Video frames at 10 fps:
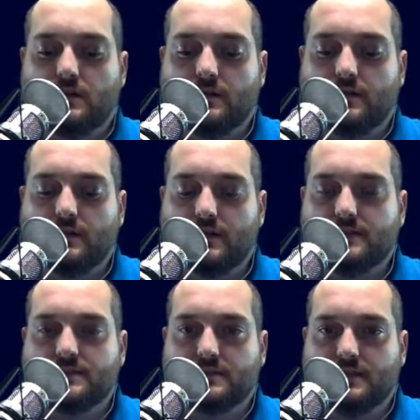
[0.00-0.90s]
uh,
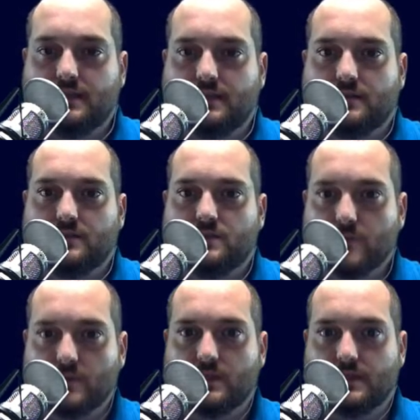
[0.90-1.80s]
Alexa and
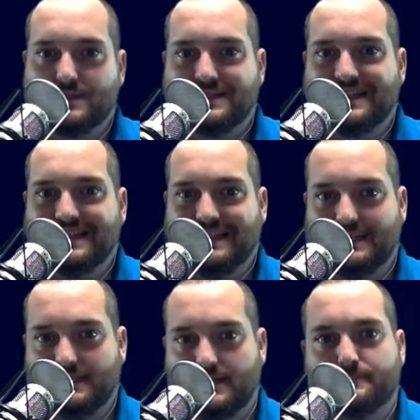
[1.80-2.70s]
SmartThings
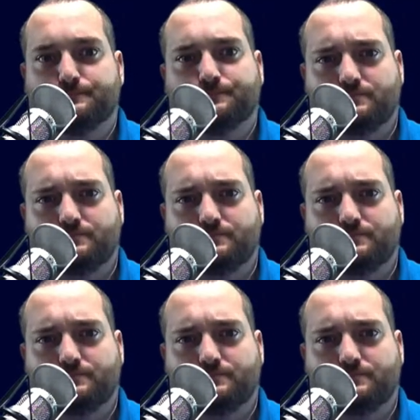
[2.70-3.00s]
linked up.